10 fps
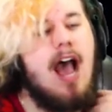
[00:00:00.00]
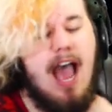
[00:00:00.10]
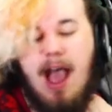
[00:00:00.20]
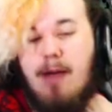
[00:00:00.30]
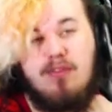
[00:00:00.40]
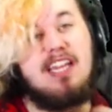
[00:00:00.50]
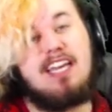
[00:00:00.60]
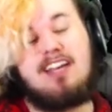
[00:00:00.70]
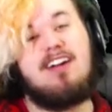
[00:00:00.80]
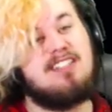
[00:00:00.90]
I, am
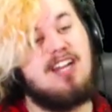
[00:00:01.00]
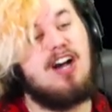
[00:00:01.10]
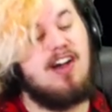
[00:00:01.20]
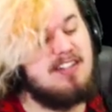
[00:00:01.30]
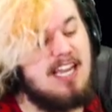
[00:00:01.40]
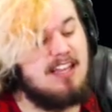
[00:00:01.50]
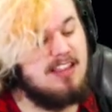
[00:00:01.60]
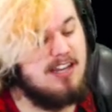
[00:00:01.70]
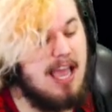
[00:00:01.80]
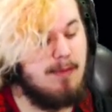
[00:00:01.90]
really curious now. It's like
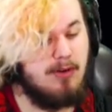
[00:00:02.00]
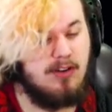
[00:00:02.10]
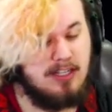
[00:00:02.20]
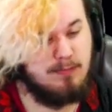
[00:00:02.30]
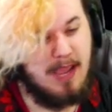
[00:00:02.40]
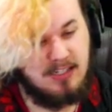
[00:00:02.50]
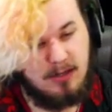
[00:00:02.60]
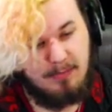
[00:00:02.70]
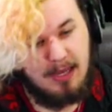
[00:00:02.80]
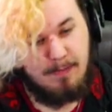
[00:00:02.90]
the neighbor is painted
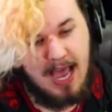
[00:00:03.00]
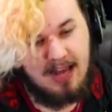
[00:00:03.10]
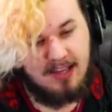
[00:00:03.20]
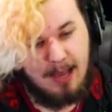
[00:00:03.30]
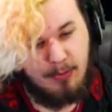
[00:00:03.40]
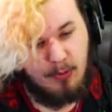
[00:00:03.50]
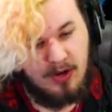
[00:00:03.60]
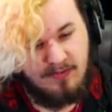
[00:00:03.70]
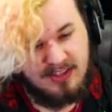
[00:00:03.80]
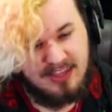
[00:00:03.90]
to be a bad guy, but
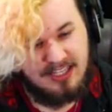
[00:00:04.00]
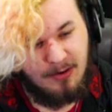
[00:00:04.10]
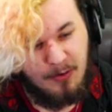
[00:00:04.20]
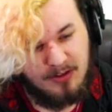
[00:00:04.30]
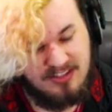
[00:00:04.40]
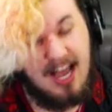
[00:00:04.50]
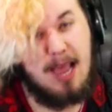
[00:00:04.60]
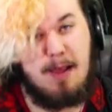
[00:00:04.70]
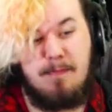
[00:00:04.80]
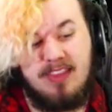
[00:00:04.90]
what if it this whole
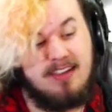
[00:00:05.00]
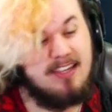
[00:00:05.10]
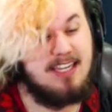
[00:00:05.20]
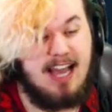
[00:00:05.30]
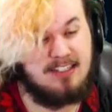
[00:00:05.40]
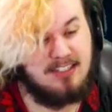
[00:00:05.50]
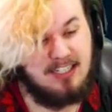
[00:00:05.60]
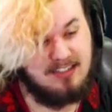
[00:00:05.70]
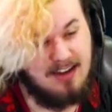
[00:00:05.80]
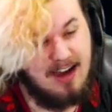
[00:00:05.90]
time he
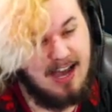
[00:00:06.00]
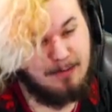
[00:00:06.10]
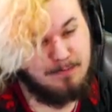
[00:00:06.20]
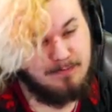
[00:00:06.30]
actually is not?